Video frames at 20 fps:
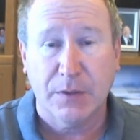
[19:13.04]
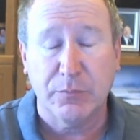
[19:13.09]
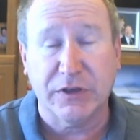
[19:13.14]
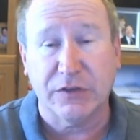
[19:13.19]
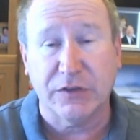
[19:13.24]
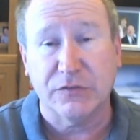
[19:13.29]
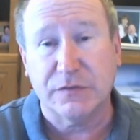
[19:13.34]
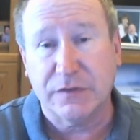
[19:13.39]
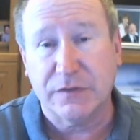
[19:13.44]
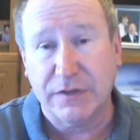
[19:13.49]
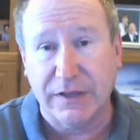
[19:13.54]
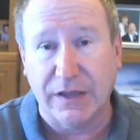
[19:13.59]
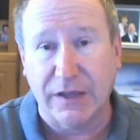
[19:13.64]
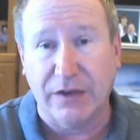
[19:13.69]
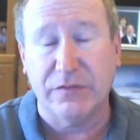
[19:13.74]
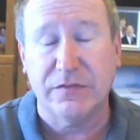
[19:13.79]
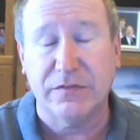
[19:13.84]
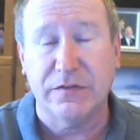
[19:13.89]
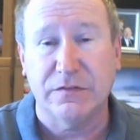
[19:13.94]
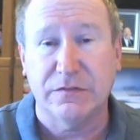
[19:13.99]
Because to
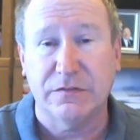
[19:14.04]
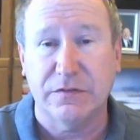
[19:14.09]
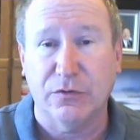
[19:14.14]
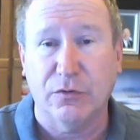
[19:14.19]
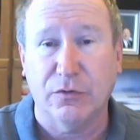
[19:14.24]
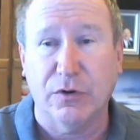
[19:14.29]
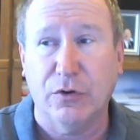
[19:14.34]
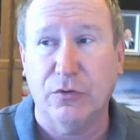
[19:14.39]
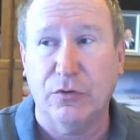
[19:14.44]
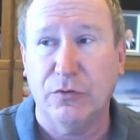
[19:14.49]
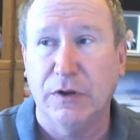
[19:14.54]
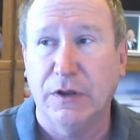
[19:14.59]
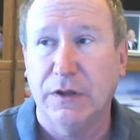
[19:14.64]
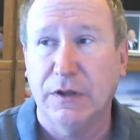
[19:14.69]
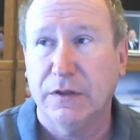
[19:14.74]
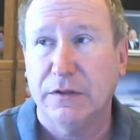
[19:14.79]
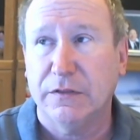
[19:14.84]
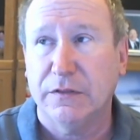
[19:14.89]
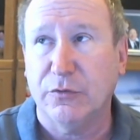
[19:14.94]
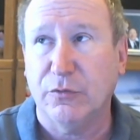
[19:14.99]
get it to zero,
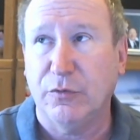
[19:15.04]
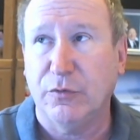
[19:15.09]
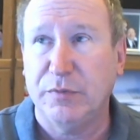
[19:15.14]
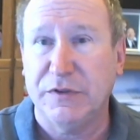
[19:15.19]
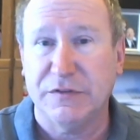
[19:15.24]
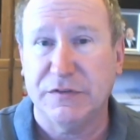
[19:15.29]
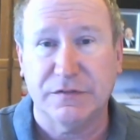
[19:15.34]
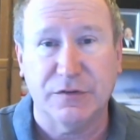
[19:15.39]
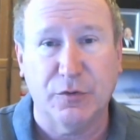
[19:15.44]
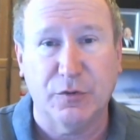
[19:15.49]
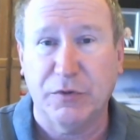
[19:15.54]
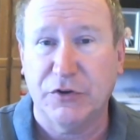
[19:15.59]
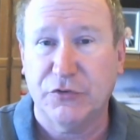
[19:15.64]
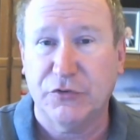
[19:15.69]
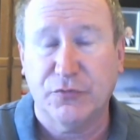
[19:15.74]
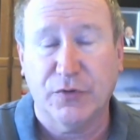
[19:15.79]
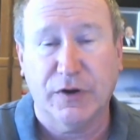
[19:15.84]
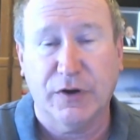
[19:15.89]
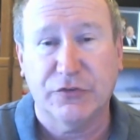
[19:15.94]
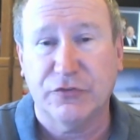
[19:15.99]
there would be so
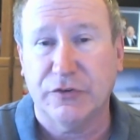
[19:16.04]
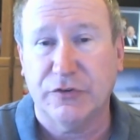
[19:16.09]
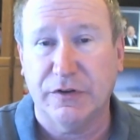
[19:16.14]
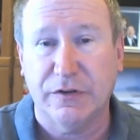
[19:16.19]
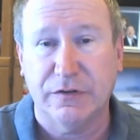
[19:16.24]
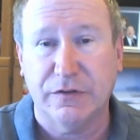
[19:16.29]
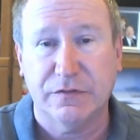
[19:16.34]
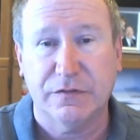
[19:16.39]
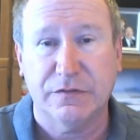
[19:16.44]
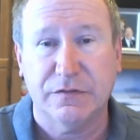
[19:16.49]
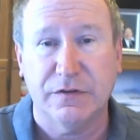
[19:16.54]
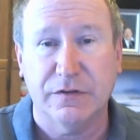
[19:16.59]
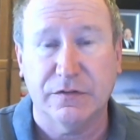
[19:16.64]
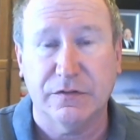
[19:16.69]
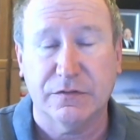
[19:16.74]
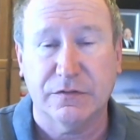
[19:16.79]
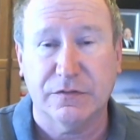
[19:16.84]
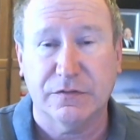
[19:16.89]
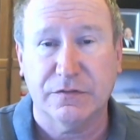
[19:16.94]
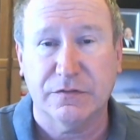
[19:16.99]
much friction.
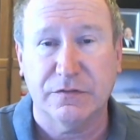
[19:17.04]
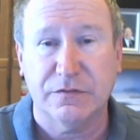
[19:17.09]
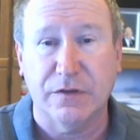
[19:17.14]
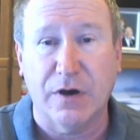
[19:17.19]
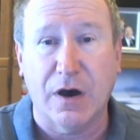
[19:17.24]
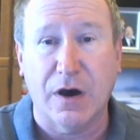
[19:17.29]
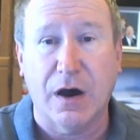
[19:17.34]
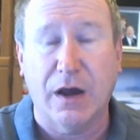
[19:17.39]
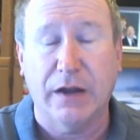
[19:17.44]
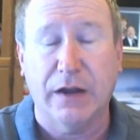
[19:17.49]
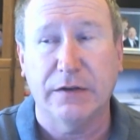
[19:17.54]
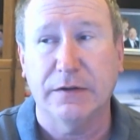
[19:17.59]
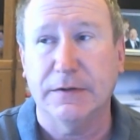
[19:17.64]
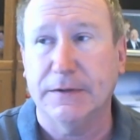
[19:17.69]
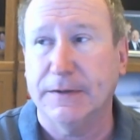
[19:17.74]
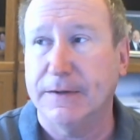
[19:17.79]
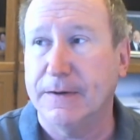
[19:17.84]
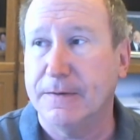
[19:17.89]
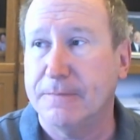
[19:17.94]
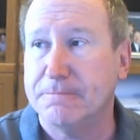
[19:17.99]
It's not.
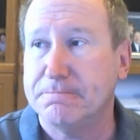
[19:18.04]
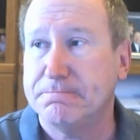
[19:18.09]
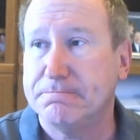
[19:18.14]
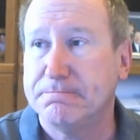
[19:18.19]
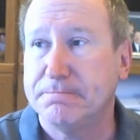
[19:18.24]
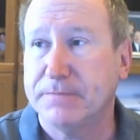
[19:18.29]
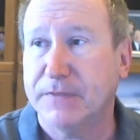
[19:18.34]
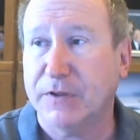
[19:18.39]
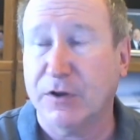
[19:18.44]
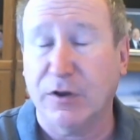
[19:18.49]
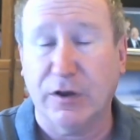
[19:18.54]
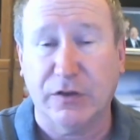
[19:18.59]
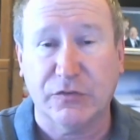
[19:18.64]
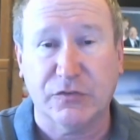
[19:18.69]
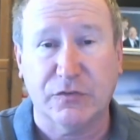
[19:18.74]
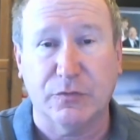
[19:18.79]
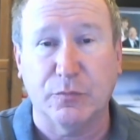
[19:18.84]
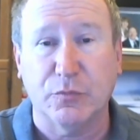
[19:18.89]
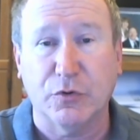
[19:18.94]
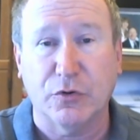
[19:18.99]
The
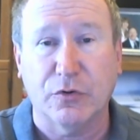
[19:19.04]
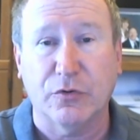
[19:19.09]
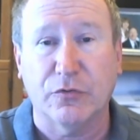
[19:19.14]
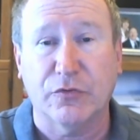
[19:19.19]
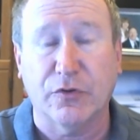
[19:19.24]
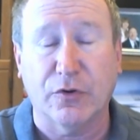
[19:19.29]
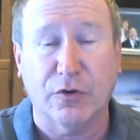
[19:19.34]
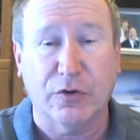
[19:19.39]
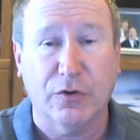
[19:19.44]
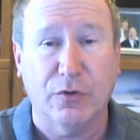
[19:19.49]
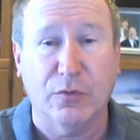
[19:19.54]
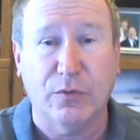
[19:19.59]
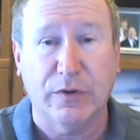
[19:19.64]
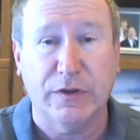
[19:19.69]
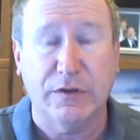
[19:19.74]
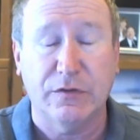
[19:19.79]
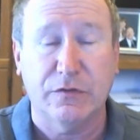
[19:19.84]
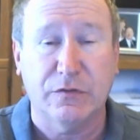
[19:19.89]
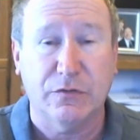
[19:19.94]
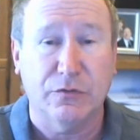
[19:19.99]
customers aren't
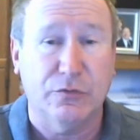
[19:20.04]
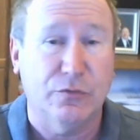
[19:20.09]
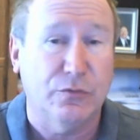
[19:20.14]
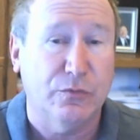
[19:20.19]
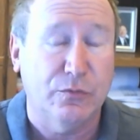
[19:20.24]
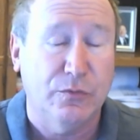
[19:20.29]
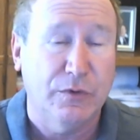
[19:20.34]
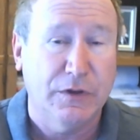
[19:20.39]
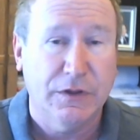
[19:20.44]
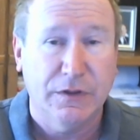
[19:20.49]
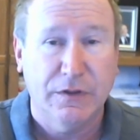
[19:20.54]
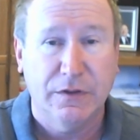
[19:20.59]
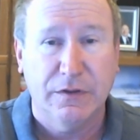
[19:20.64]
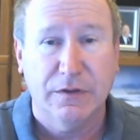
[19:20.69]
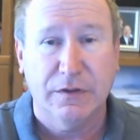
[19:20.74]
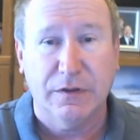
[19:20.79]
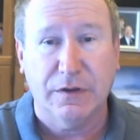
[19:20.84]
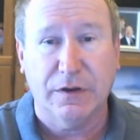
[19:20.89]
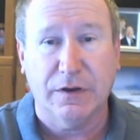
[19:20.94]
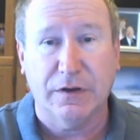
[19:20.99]
going to
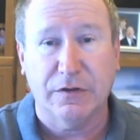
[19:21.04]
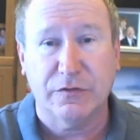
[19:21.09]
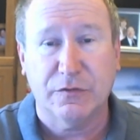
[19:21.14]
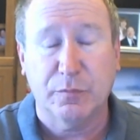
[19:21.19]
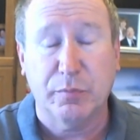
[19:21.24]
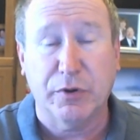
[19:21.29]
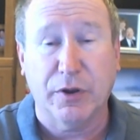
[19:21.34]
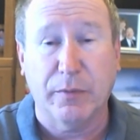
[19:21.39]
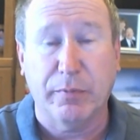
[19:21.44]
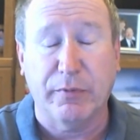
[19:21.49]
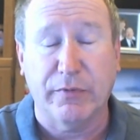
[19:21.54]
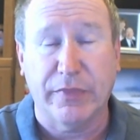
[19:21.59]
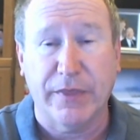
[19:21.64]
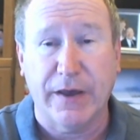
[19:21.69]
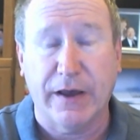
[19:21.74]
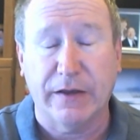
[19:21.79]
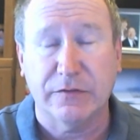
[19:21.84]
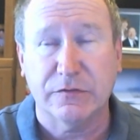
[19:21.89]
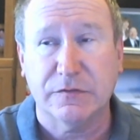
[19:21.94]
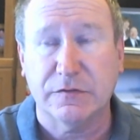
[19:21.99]
put up with that.